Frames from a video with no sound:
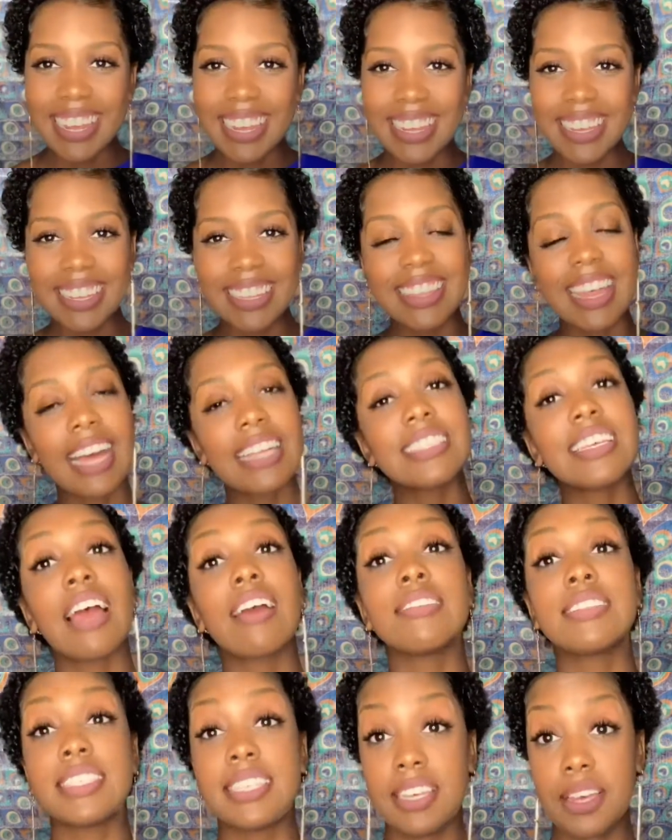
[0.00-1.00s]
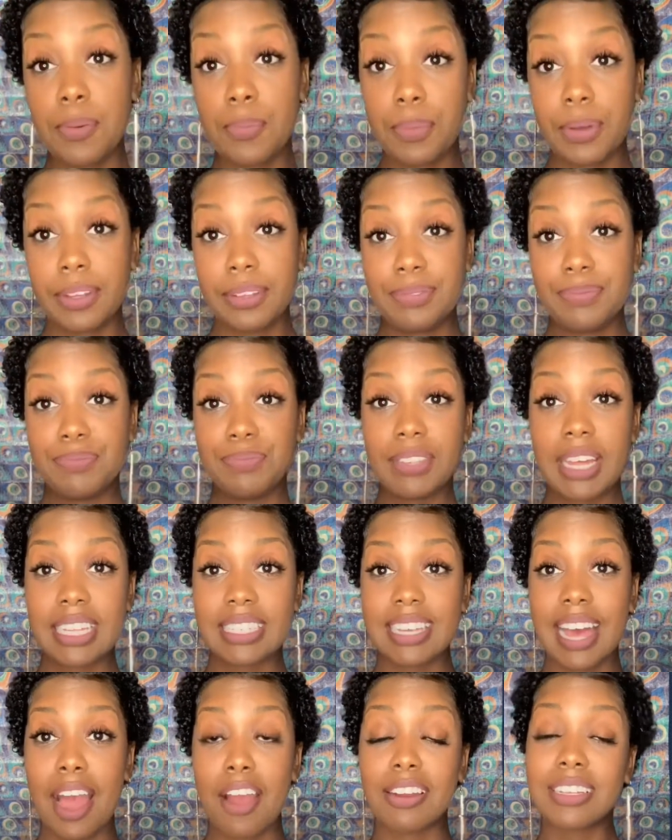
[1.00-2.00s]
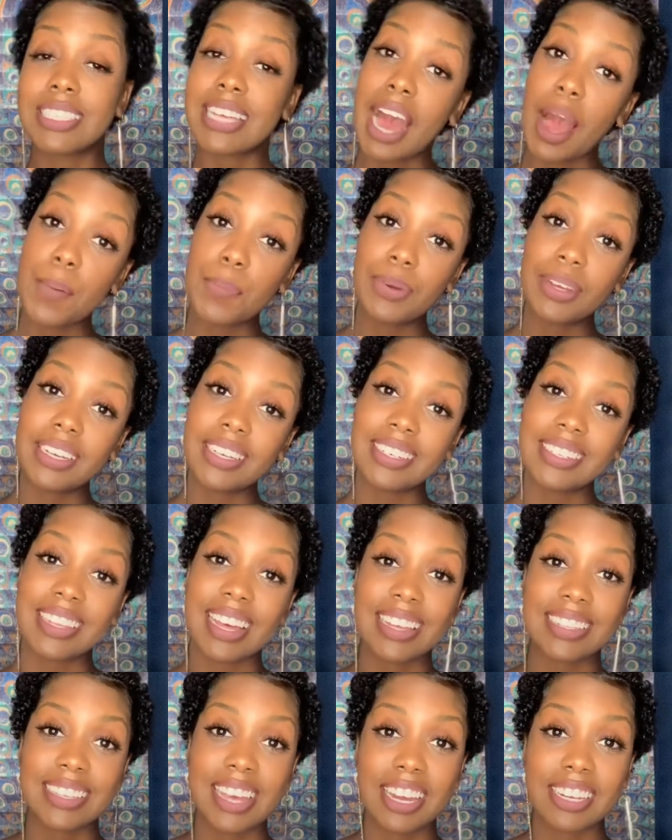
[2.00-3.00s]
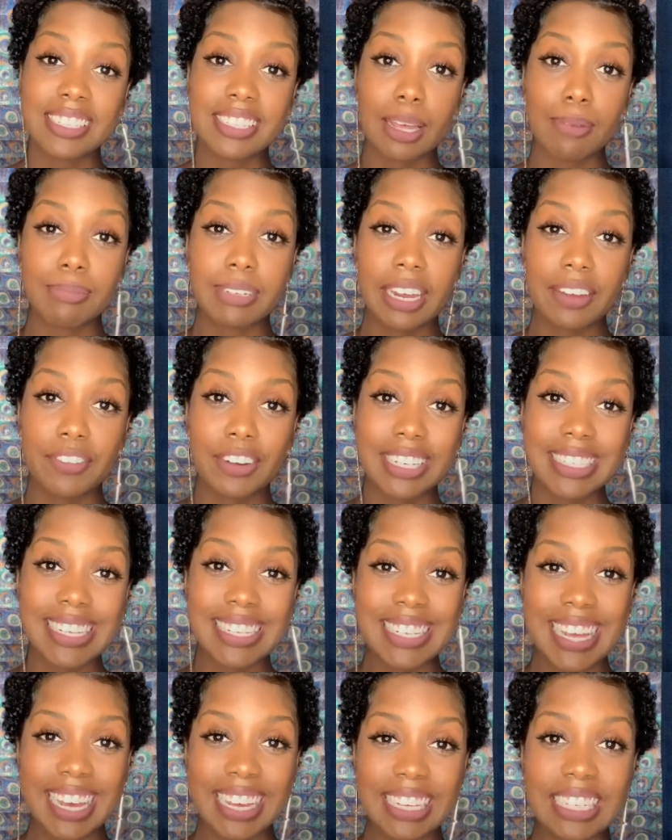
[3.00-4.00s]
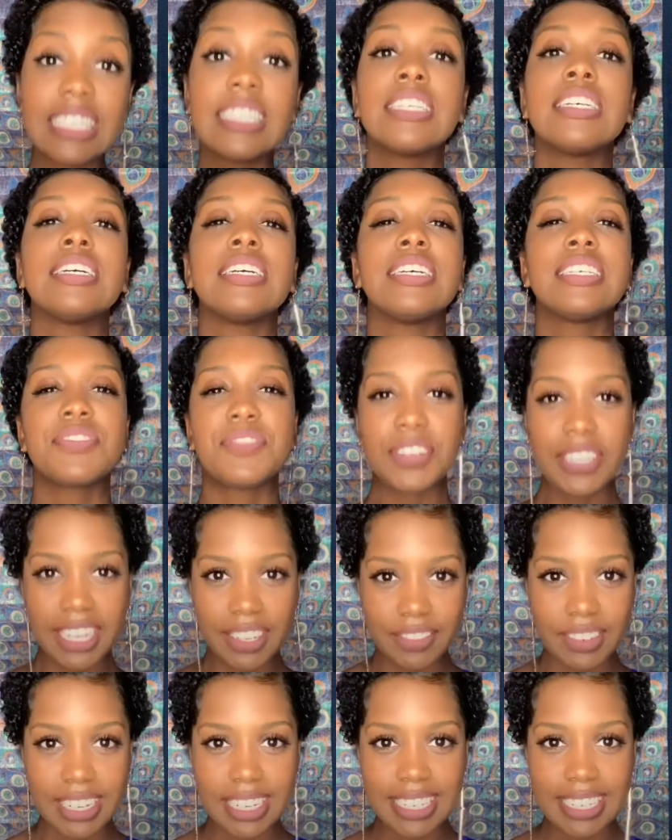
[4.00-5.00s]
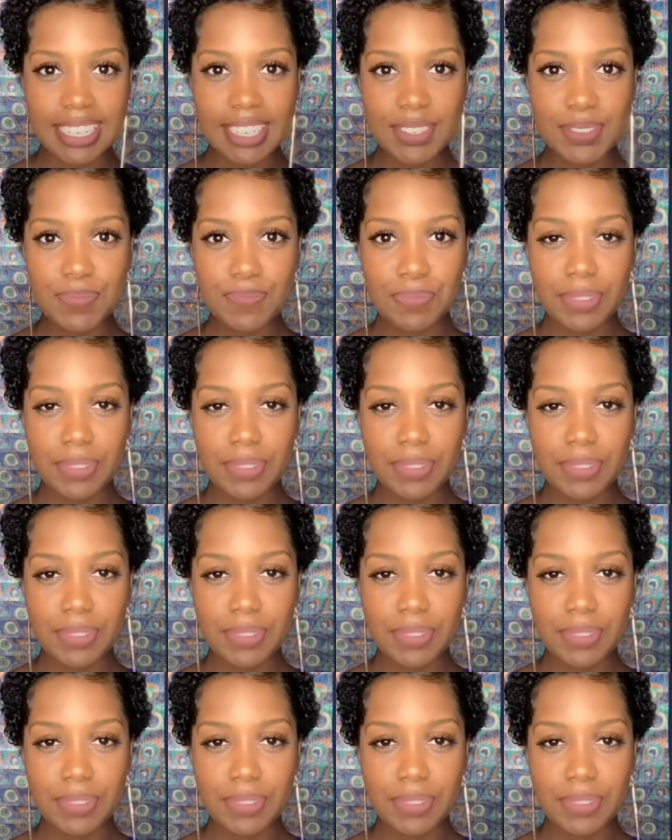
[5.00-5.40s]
That's our tip. That's our topic. That's our subject for today. It's forgiveness.